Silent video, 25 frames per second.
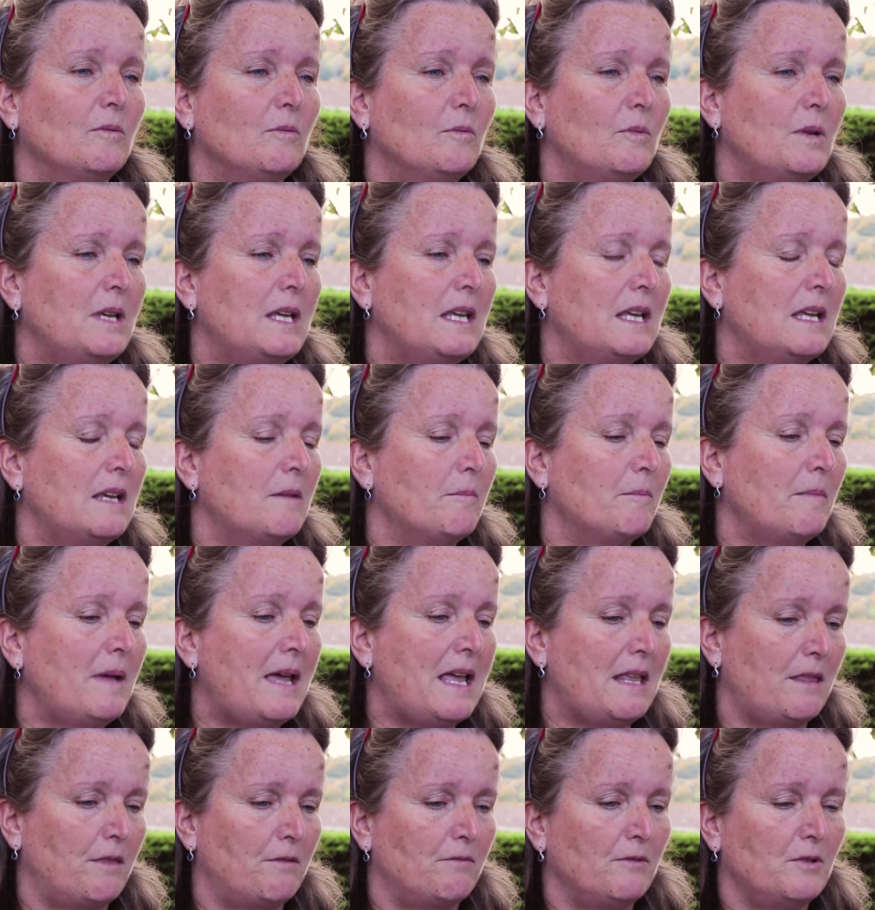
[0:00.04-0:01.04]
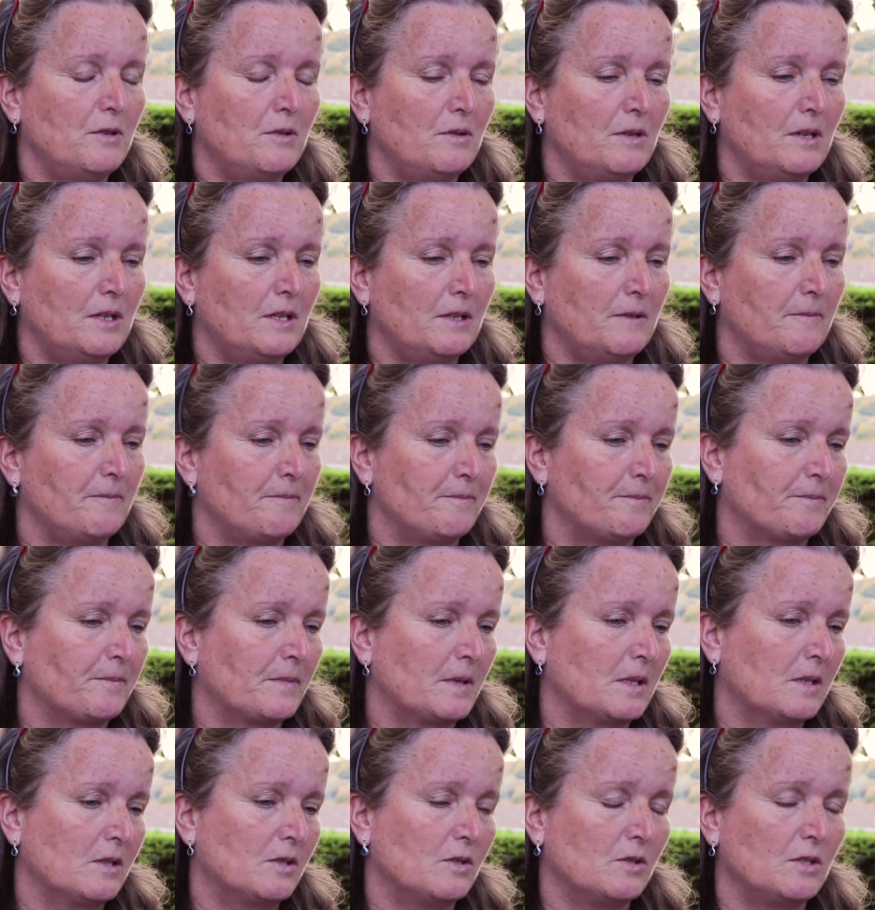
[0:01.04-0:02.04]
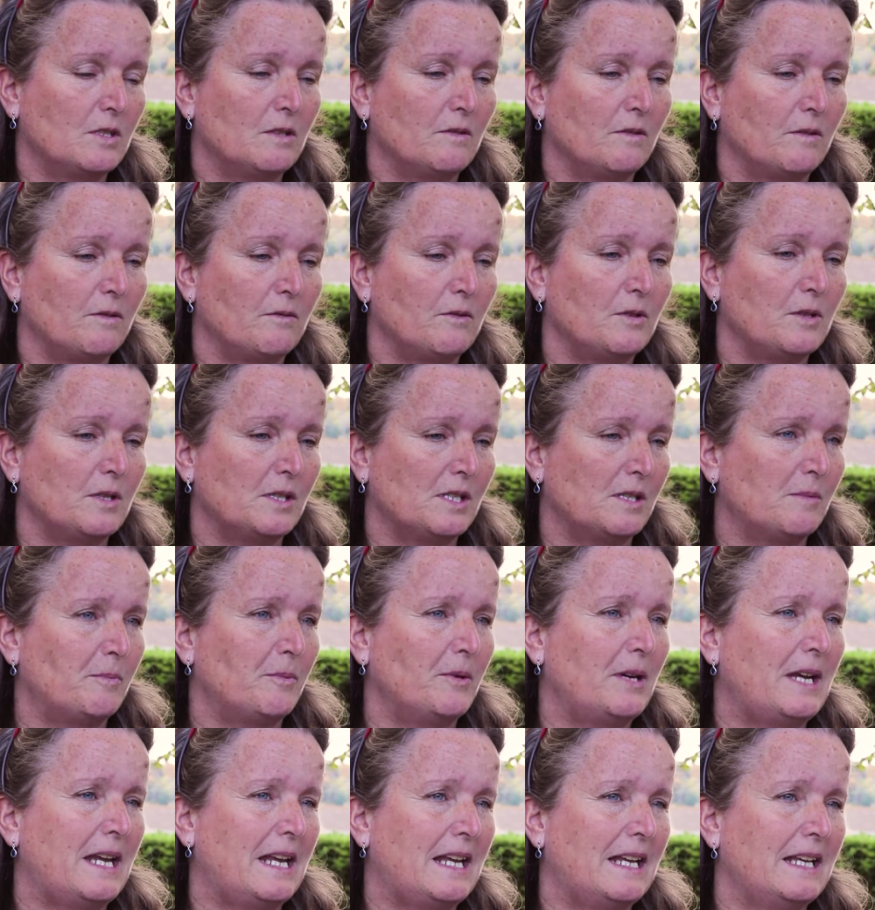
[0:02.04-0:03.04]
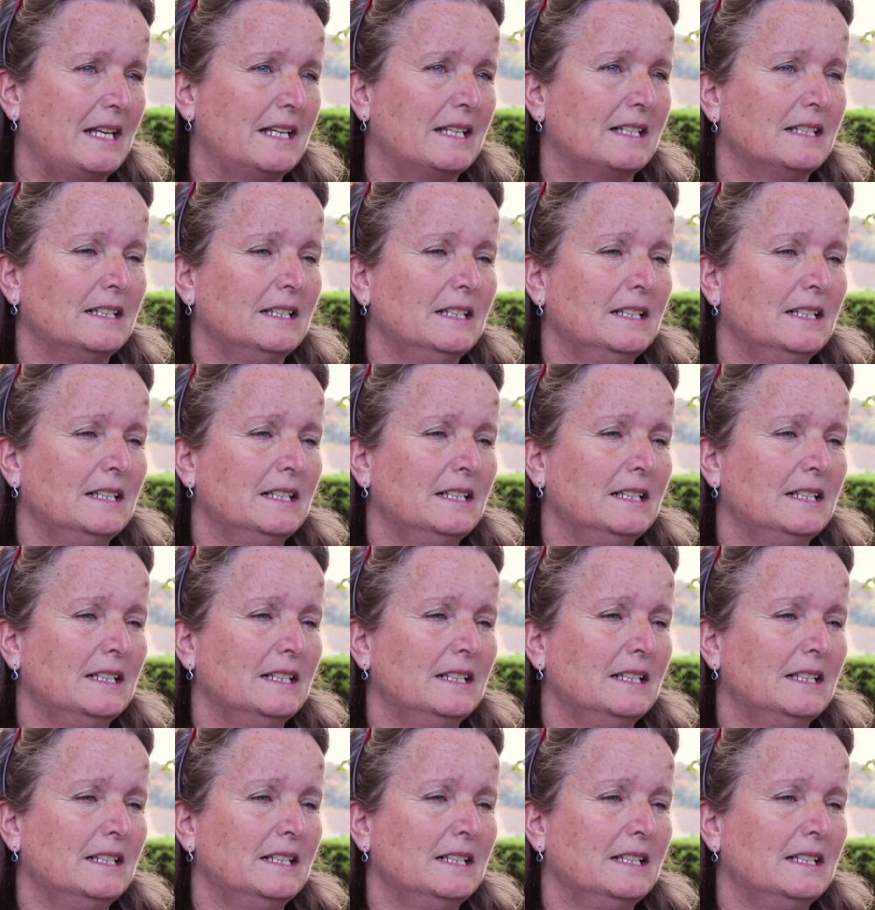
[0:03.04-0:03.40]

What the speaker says: we met through the spring